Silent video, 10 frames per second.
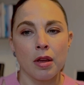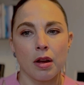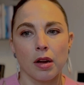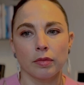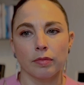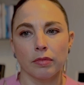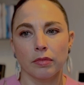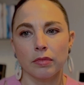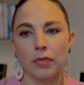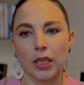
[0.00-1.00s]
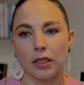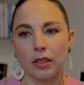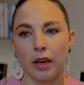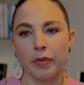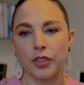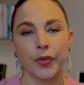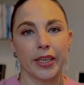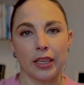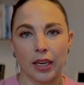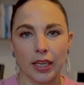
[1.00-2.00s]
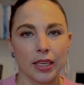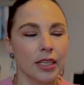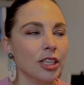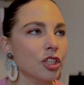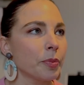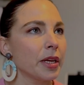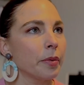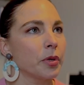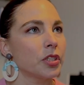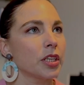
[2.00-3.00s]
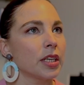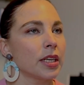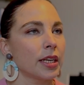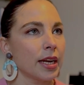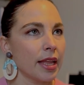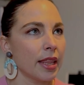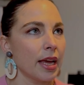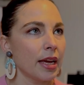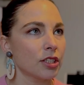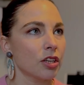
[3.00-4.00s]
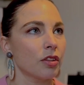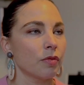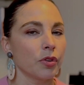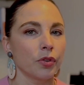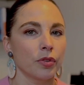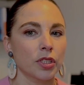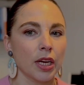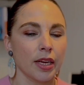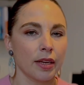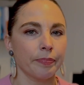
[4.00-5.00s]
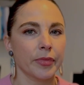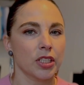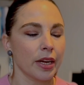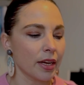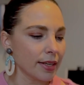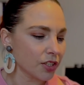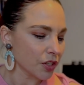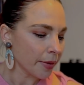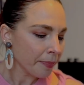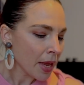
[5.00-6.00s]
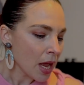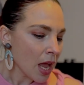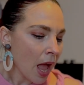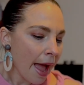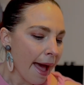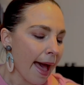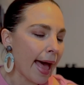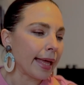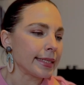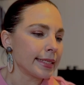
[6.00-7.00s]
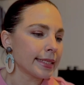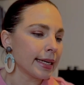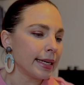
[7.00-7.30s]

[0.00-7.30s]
and I was really lucky to be able to get that through psychiatry, and